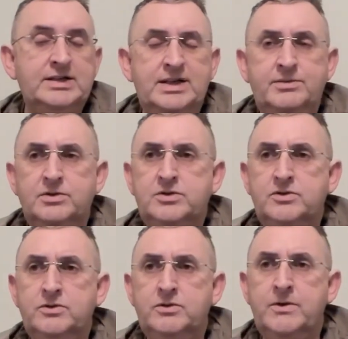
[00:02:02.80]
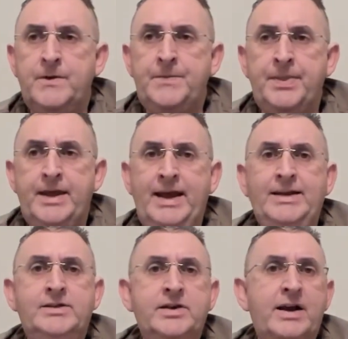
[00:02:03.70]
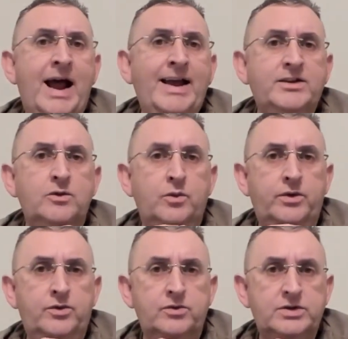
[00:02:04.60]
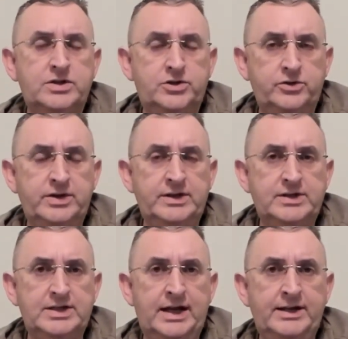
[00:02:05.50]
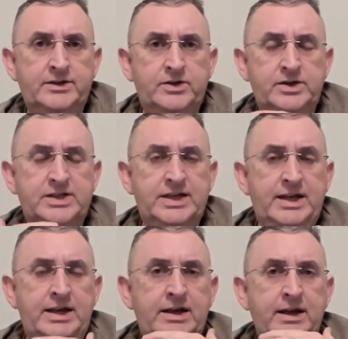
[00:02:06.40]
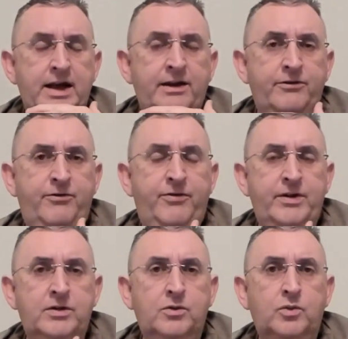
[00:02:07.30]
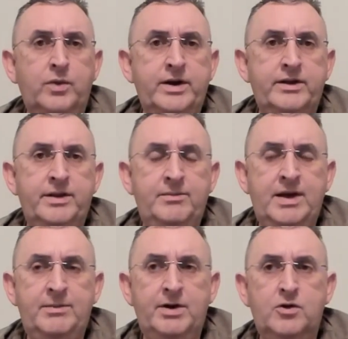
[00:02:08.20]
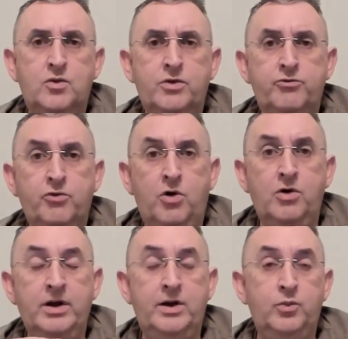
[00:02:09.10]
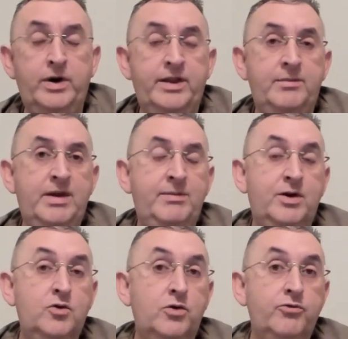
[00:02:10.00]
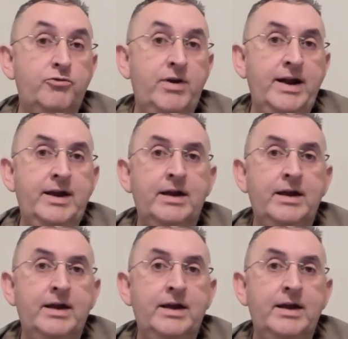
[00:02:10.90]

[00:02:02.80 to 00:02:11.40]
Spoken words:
able to interact with those students and to see and feel where they may be going wrong and where they may be going right